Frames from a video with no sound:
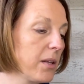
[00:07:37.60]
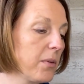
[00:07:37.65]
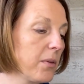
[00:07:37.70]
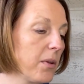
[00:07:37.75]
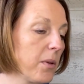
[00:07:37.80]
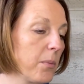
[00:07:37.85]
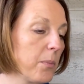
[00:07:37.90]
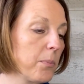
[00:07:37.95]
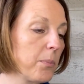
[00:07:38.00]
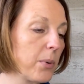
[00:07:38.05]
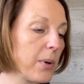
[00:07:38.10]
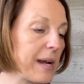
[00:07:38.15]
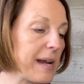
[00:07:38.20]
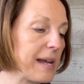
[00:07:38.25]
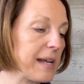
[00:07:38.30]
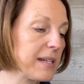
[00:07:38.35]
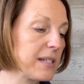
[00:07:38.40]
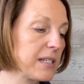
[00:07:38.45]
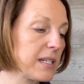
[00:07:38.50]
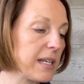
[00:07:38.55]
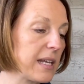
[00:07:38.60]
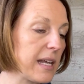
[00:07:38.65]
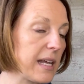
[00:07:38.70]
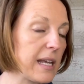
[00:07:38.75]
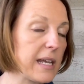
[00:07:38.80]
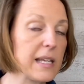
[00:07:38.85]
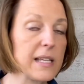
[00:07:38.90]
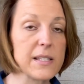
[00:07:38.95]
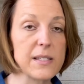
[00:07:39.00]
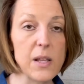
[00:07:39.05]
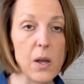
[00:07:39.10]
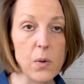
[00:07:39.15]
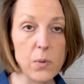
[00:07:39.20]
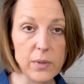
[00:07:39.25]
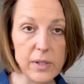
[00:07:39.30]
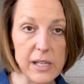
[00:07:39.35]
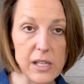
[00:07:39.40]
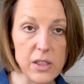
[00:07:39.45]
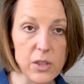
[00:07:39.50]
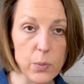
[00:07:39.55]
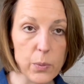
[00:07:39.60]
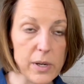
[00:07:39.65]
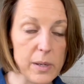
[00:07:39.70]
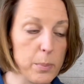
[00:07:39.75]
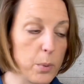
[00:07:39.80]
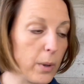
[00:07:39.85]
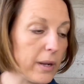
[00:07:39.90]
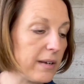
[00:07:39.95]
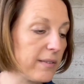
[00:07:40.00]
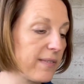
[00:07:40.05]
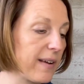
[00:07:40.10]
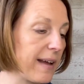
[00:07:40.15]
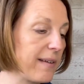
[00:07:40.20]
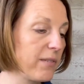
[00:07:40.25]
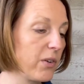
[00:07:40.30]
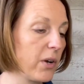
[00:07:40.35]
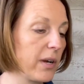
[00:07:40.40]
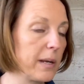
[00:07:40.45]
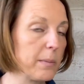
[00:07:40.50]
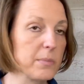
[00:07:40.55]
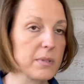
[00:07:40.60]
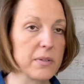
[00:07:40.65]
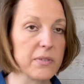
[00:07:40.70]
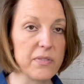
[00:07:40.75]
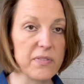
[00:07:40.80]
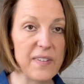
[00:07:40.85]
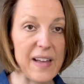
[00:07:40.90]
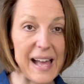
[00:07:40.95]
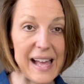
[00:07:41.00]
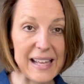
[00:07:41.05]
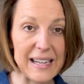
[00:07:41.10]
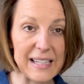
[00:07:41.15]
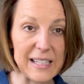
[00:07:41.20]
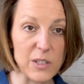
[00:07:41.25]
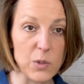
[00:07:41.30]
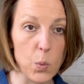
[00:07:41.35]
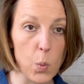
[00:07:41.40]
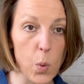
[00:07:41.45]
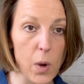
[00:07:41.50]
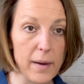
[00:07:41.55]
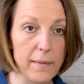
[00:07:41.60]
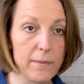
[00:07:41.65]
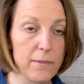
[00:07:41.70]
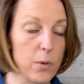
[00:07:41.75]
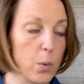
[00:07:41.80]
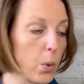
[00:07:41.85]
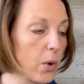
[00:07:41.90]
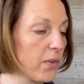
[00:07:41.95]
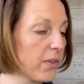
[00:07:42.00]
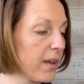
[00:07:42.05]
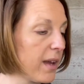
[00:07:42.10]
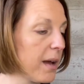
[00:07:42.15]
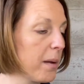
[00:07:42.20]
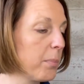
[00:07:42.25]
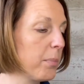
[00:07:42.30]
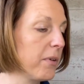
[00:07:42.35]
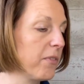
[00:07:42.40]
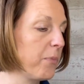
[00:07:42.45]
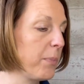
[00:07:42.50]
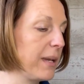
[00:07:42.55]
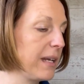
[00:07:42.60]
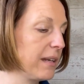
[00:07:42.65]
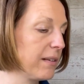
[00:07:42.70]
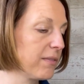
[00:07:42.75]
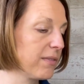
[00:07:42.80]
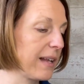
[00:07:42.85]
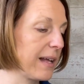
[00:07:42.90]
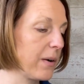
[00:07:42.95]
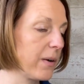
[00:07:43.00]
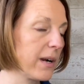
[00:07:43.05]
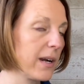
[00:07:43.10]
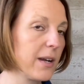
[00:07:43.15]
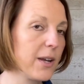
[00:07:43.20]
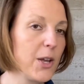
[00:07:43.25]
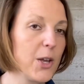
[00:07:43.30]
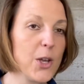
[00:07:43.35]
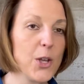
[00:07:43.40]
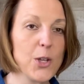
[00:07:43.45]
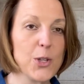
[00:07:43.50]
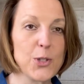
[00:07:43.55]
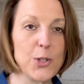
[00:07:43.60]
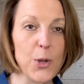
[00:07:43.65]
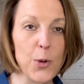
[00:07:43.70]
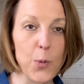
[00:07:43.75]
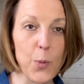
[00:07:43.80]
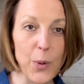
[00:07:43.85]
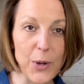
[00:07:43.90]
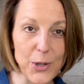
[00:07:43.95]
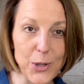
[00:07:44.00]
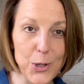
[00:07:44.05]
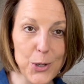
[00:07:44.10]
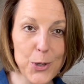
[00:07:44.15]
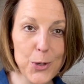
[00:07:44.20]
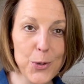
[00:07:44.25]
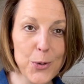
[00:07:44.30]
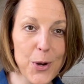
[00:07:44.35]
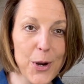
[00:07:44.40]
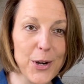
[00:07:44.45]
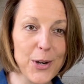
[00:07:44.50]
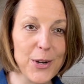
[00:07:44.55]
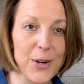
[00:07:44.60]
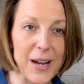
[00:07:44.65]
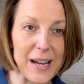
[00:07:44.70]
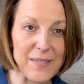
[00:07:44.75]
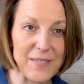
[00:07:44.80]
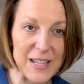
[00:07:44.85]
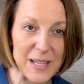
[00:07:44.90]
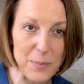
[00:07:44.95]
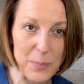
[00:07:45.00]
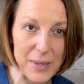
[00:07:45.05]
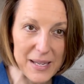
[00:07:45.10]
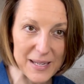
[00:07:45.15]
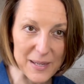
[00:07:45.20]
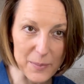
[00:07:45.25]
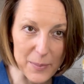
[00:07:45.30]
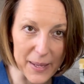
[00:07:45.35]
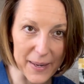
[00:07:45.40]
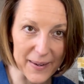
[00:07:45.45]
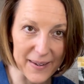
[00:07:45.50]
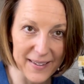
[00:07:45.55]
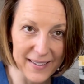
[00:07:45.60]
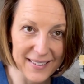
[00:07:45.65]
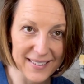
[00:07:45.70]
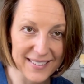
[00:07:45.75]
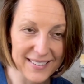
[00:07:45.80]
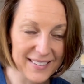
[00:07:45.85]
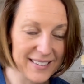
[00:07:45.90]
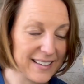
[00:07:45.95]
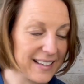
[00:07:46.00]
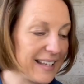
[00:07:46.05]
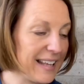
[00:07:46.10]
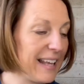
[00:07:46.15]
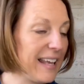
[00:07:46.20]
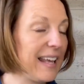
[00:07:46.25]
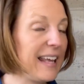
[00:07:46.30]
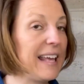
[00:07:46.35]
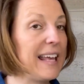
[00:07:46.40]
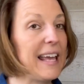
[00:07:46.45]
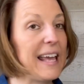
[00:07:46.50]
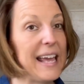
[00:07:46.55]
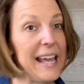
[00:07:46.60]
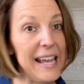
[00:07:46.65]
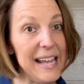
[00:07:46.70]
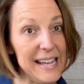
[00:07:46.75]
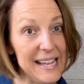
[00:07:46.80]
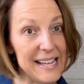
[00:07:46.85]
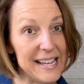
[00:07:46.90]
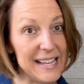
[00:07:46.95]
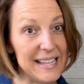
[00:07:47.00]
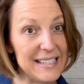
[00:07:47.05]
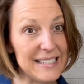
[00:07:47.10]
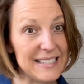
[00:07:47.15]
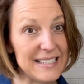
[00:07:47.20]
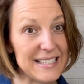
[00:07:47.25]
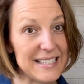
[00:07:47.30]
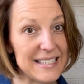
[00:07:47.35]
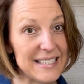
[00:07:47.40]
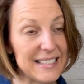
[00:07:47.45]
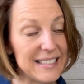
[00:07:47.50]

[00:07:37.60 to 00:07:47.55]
brand is only 3.5 grams of fat in 1/4 cup of peanut flour. So when you are craving peanut butter, and